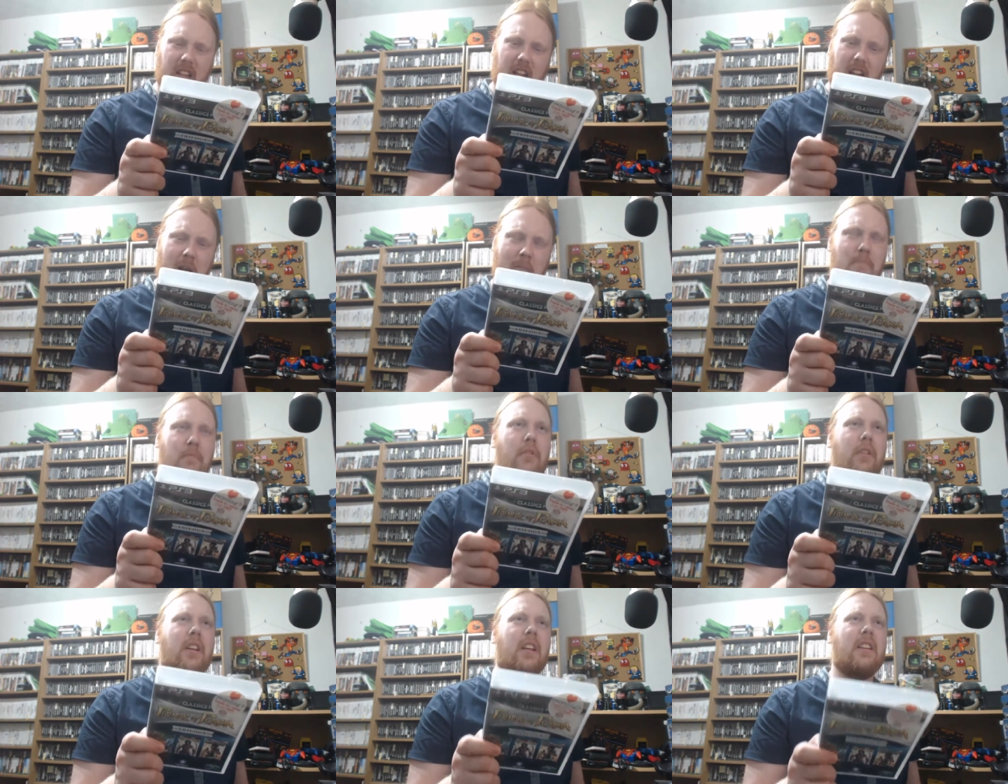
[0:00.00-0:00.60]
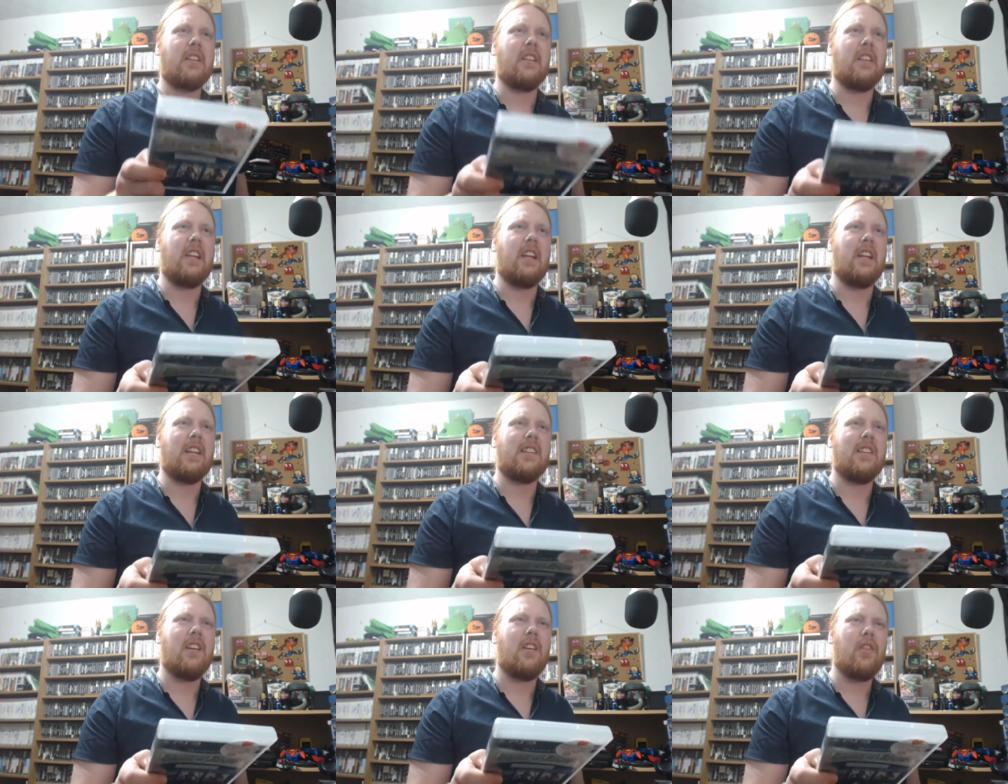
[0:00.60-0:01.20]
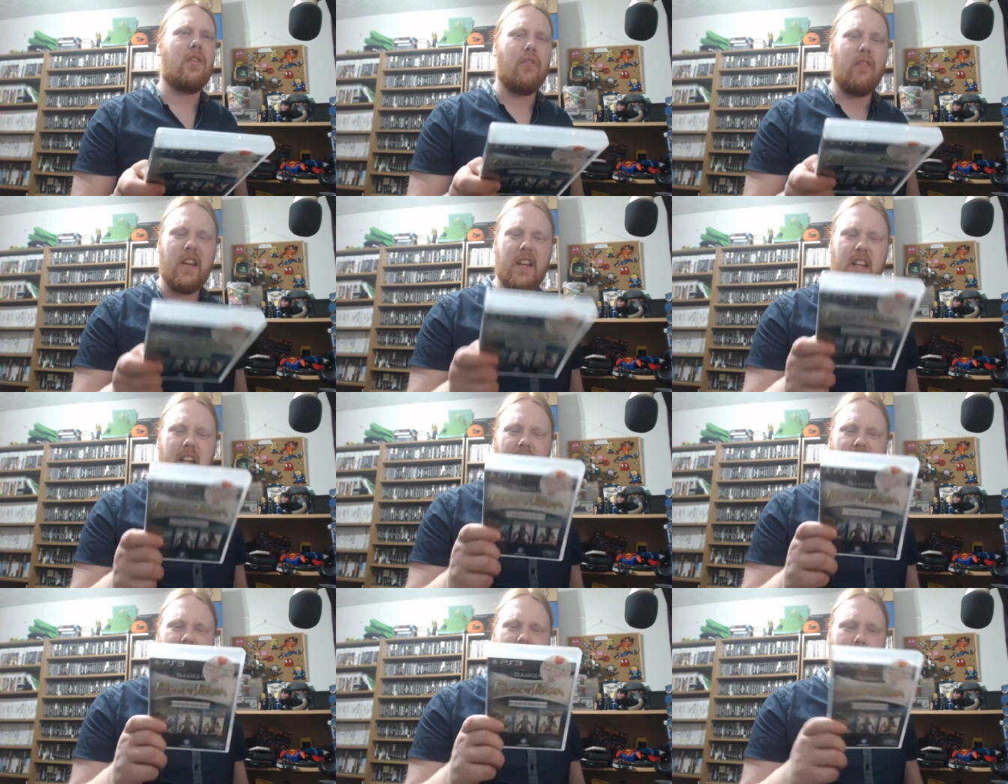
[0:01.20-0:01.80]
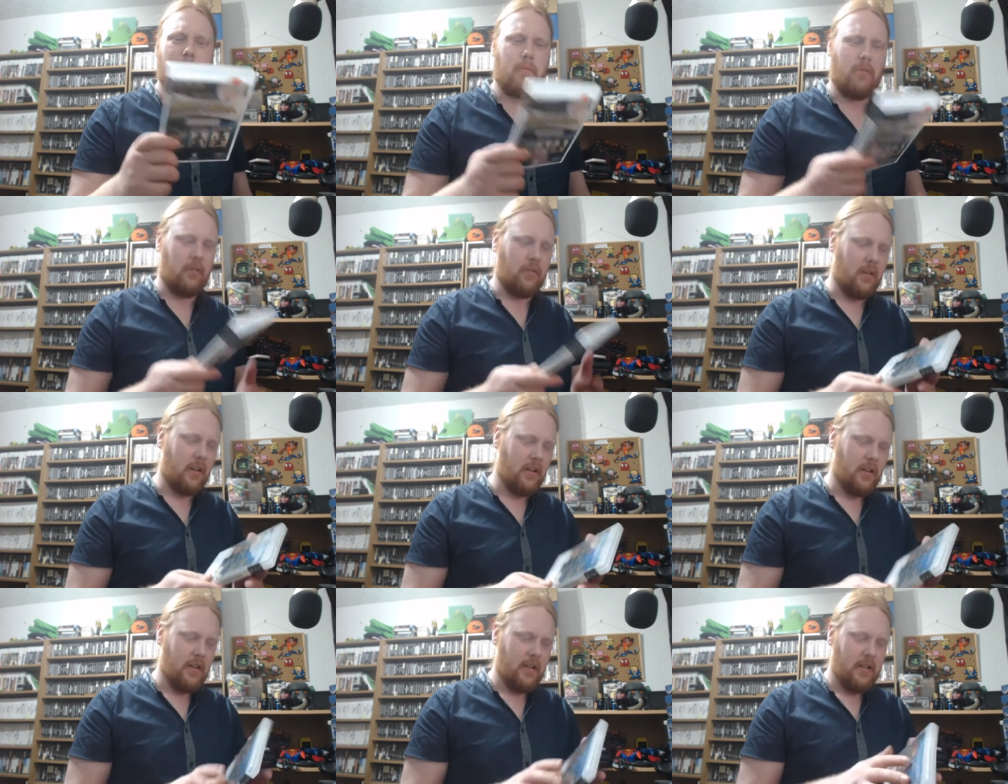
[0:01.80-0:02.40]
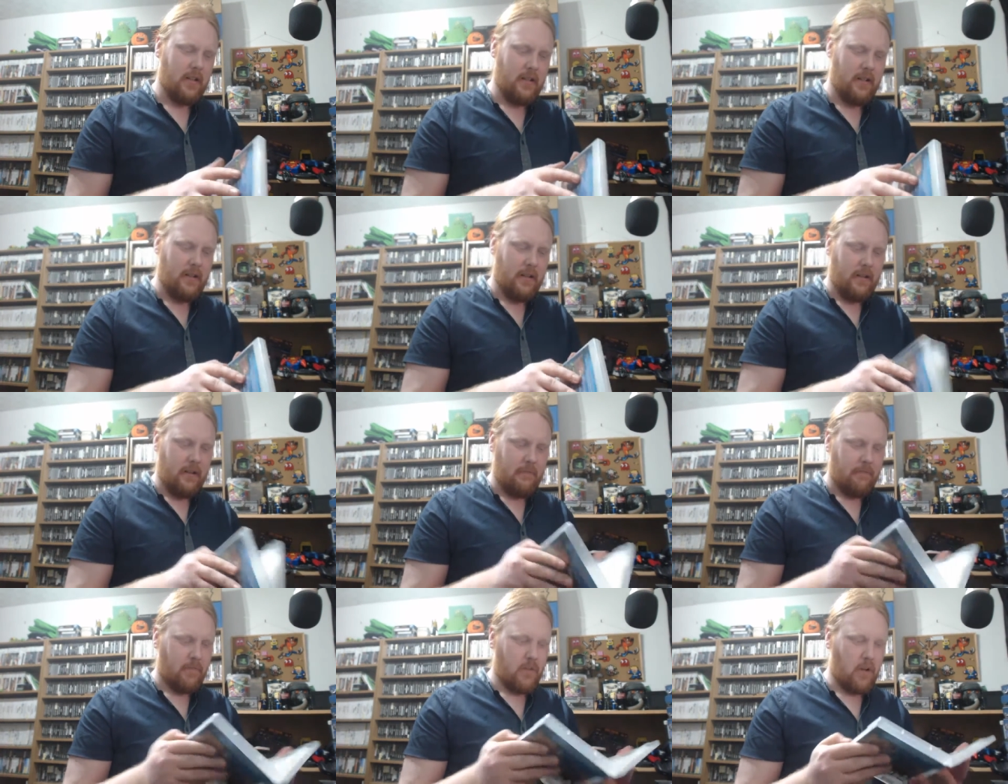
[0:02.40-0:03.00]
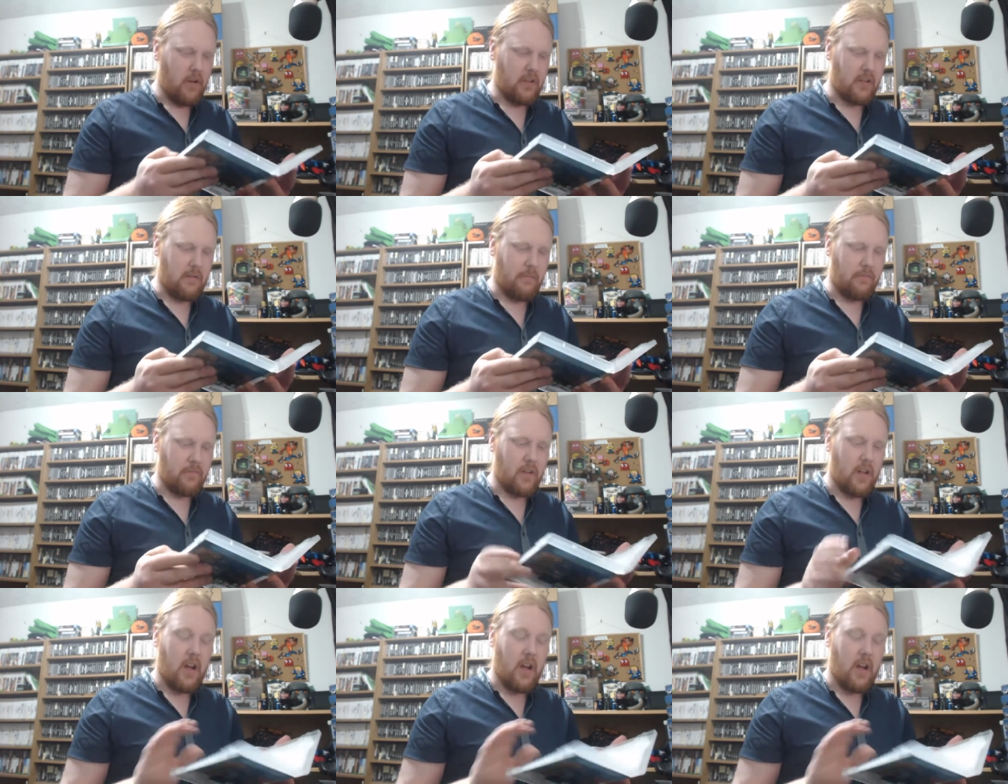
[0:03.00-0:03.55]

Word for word: they kept pointing to these. 3D-enabled. Awesome.